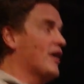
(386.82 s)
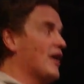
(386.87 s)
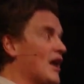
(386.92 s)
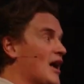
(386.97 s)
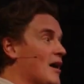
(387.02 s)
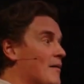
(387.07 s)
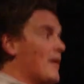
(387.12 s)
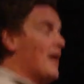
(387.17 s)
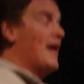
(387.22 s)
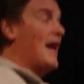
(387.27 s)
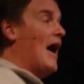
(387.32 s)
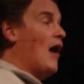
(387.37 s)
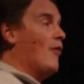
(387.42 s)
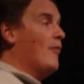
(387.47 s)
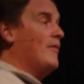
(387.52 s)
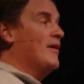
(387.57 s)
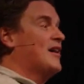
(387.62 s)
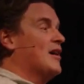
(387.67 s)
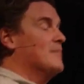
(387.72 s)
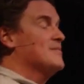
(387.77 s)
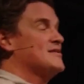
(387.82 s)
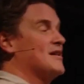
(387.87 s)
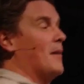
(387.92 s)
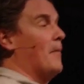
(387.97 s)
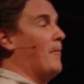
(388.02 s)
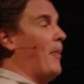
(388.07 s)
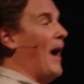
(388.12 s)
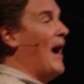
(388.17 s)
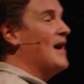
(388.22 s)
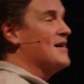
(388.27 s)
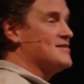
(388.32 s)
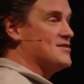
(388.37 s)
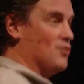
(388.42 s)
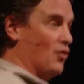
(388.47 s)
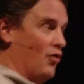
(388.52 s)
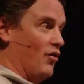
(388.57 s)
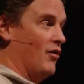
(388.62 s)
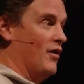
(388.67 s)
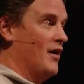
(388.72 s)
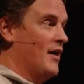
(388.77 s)
to him, and now he becomes an
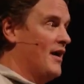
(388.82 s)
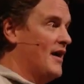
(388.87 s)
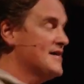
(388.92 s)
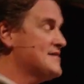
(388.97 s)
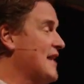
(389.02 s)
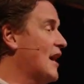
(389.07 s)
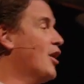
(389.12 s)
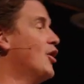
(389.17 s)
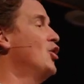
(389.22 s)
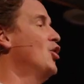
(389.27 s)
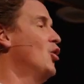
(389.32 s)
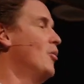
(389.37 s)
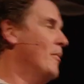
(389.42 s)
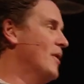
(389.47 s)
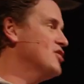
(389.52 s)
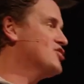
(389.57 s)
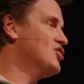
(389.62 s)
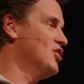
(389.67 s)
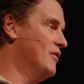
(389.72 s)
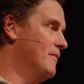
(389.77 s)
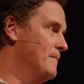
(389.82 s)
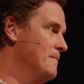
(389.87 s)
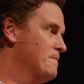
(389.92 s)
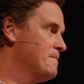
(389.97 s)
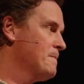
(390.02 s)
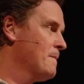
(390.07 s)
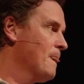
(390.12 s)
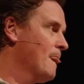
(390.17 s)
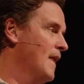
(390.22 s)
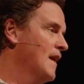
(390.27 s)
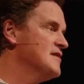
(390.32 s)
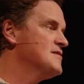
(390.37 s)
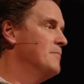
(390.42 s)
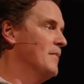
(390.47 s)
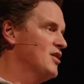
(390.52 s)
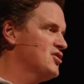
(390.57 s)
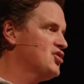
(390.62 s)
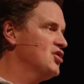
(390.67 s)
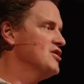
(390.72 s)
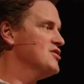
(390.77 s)
apostle. He's got a new mission. His
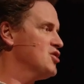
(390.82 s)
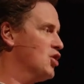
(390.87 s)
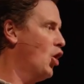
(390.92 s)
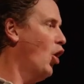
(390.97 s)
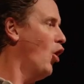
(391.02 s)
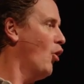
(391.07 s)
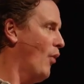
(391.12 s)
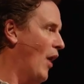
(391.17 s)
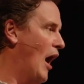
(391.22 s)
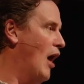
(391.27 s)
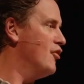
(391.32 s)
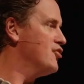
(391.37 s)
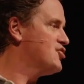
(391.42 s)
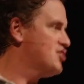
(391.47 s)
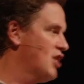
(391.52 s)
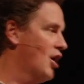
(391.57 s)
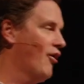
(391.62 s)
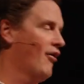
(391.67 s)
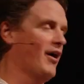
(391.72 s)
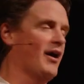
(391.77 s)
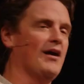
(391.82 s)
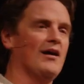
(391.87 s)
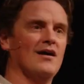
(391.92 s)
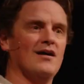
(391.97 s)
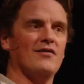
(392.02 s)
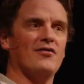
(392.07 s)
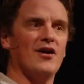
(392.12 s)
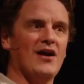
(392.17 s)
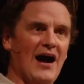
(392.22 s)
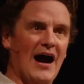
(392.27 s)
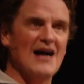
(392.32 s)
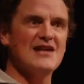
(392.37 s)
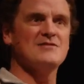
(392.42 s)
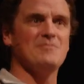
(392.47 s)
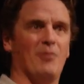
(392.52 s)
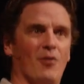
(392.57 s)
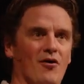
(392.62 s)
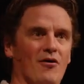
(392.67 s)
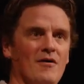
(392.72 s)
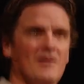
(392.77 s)
mission is to go around sharing the
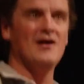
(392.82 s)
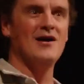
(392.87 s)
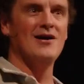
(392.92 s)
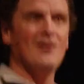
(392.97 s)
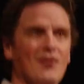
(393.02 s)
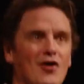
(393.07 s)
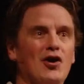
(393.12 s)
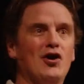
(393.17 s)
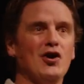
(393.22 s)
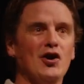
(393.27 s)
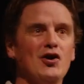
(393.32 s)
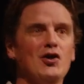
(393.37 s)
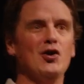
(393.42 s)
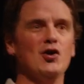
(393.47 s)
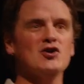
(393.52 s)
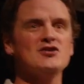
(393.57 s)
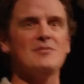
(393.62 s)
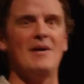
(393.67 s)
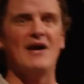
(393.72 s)
gospel, the good news